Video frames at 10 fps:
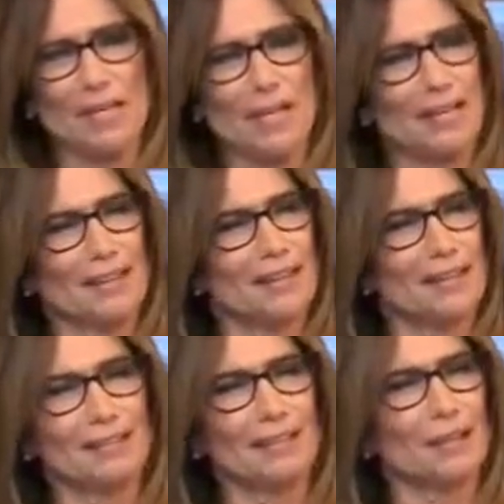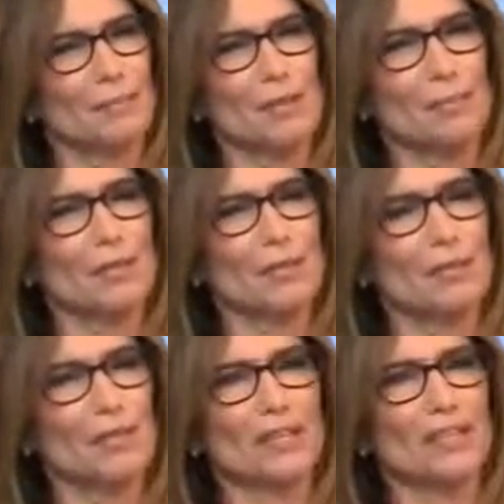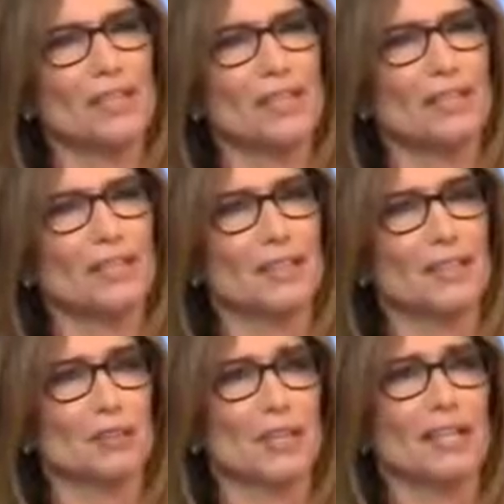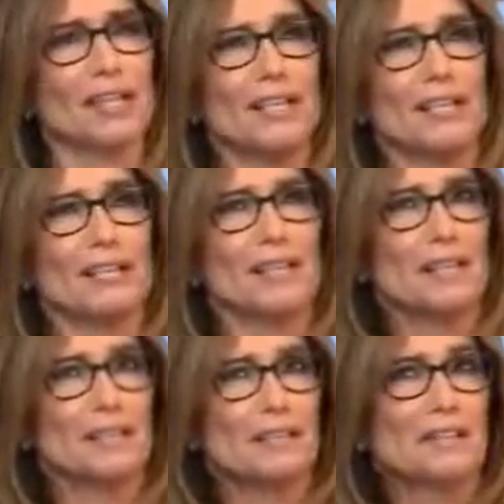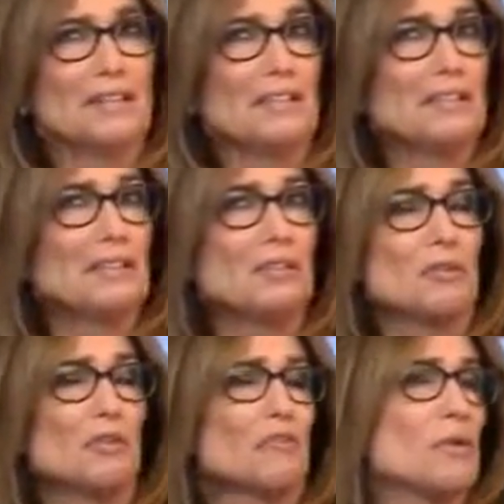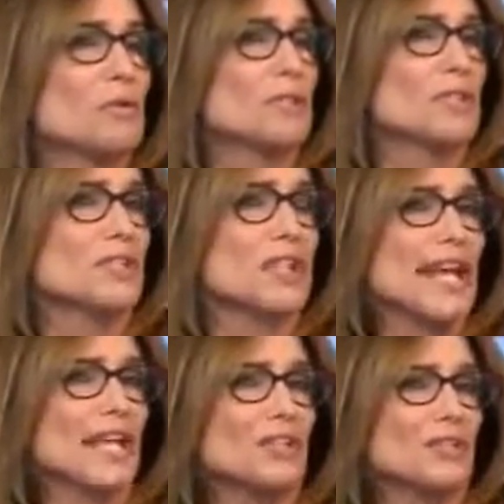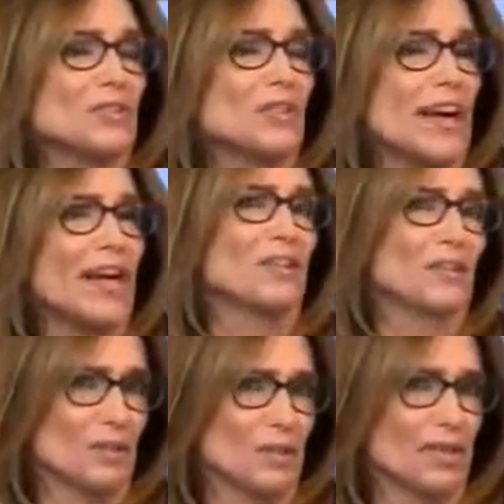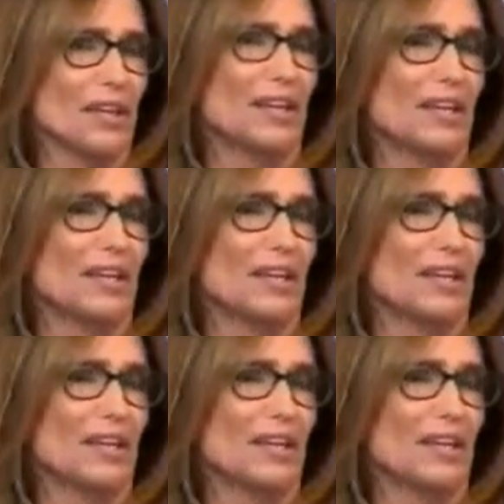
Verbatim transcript: but I think that a lot of people don't think the steel industry, at least the steel industry of old, is the answer either.